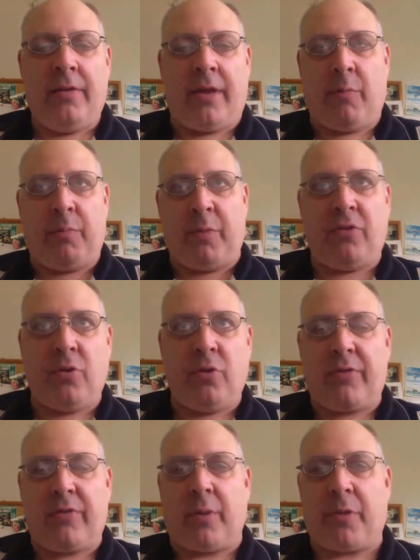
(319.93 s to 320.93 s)
they would be
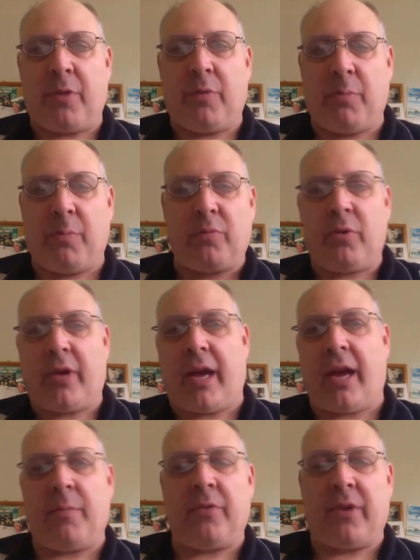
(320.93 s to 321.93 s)
doing something with multiple
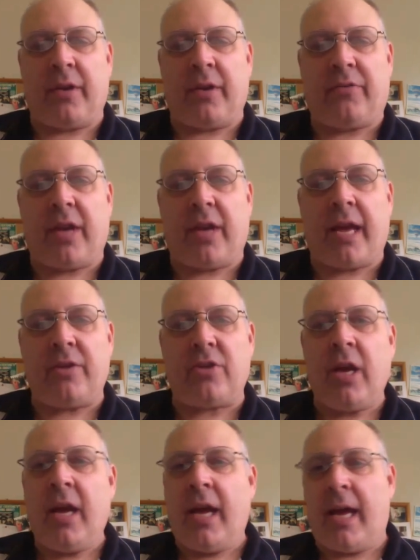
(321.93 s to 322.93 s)
cameras on a stage,